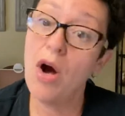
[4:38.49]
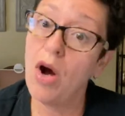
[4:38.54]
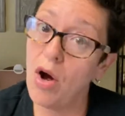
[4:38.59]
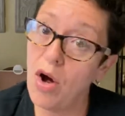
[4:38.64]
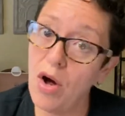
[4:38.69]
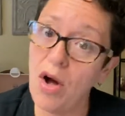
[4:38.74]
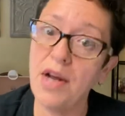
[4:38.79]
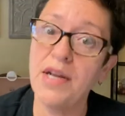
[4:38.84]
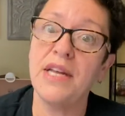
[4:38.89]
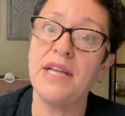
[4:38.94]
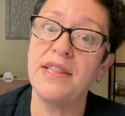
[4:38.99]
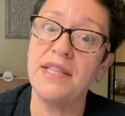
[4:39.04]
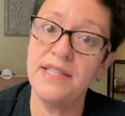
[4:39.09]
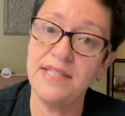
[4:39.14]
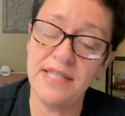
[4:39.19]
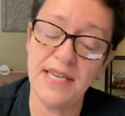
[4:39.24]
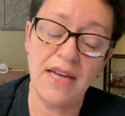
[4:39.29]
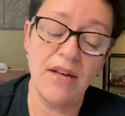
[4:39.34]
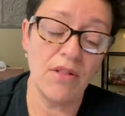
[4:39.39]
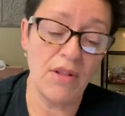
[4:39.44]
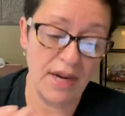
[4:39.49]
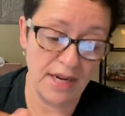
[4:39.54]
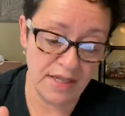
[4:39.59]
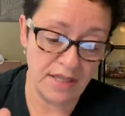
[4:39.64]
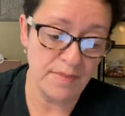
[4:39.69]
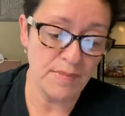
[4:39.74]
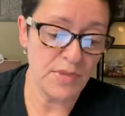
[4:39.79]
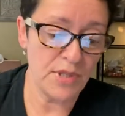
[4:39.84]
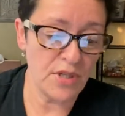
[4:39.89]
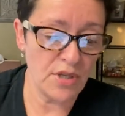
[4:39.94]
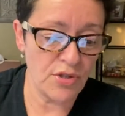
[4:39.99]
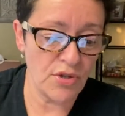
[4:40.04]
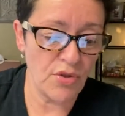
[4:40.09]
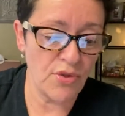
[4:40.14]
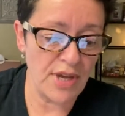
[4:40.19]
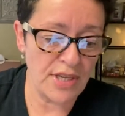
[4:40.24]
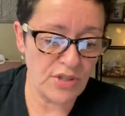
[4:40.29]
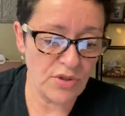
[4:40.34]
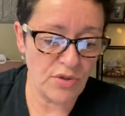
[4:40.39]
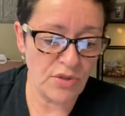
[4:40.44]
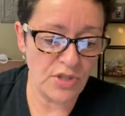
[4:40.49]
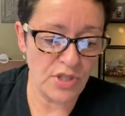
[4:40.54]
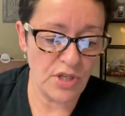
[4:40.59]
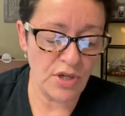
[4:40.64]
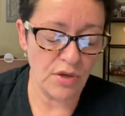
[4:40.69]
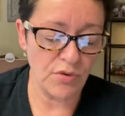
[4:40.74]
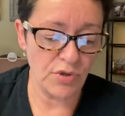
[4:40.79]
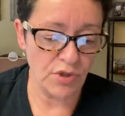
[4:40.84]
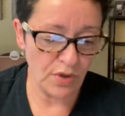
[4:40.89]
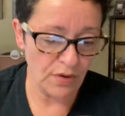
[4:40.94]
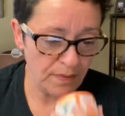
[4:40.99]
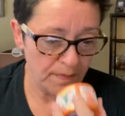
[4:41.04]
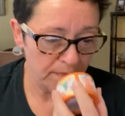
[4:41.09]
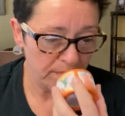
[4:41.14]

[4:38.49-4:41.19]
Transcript: on the sale items. So that's good to know too.